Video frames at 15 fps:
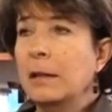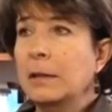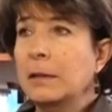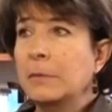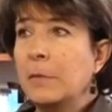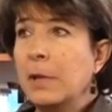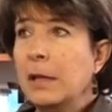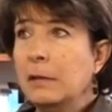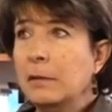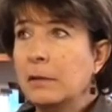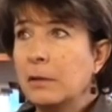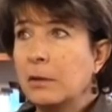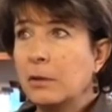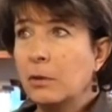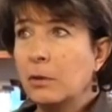Um, it
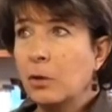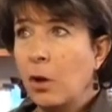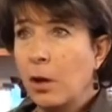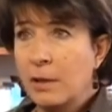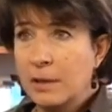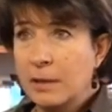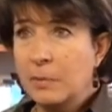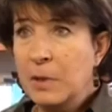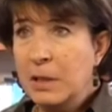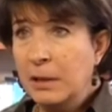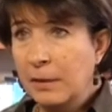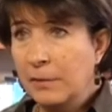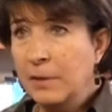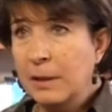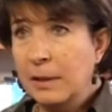costs me
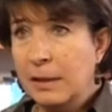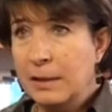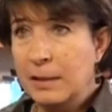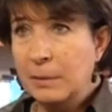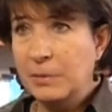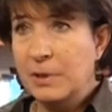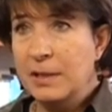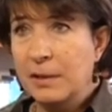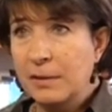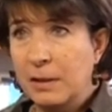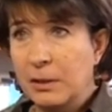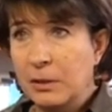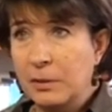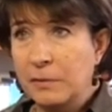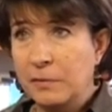nothing except to sit
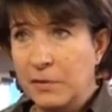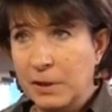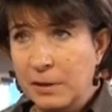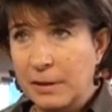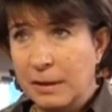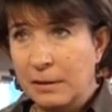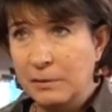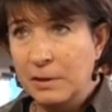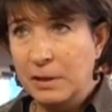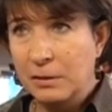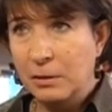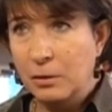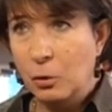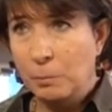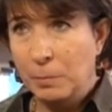there and feel that
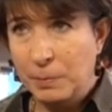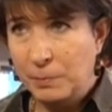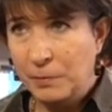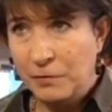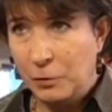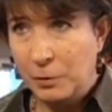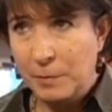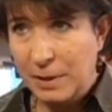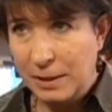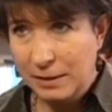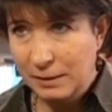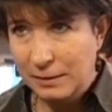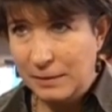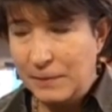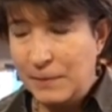needle go for a
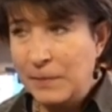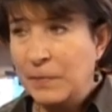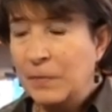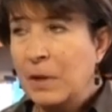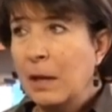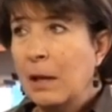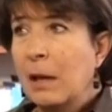minute. Mm -hmm.